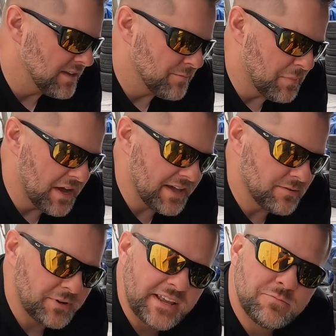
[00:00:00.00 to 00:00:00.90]
but
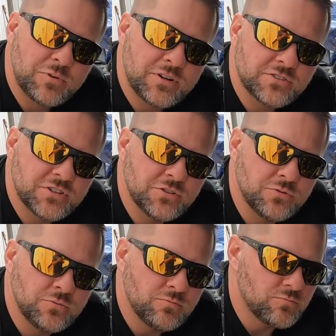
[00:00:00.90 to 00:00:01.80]
we didn't want
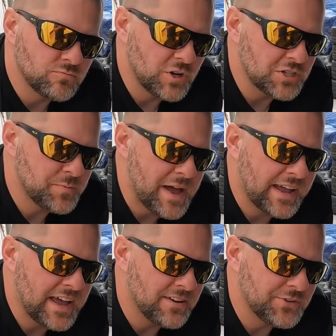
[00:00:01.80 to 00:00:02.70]
to rush back
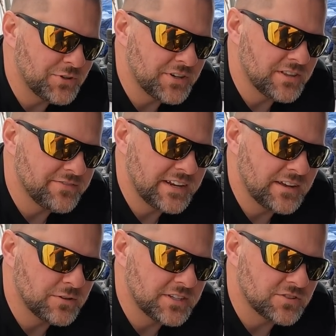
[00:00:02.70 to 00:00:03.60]
out and do another video
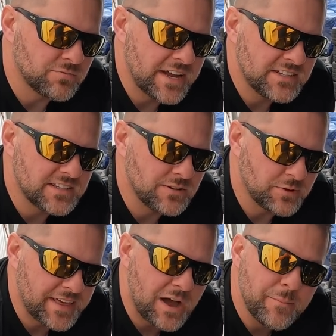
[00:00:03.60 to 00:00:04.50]
with this racing
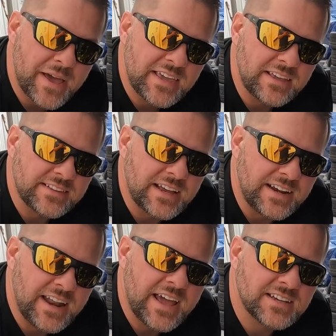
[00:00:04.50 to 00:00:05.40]
without making that
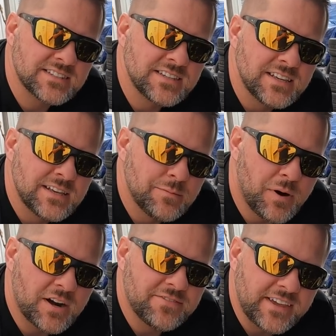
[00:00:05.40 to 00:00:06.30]
next
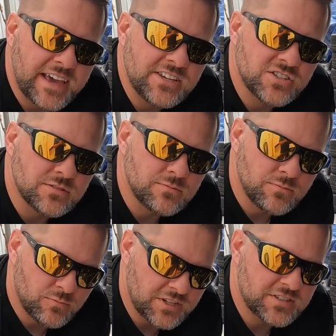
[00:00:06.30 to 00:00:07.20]
modification,
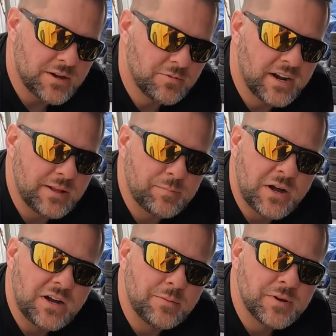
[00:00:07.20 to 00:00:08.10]
this upgraded
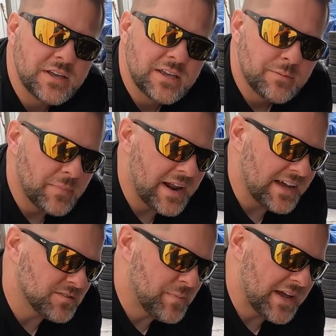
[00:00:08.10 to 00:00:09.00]
pump. But I
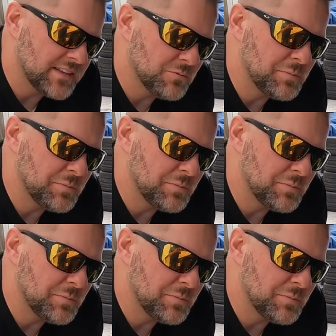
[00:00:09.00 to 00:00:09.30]
expect that we'll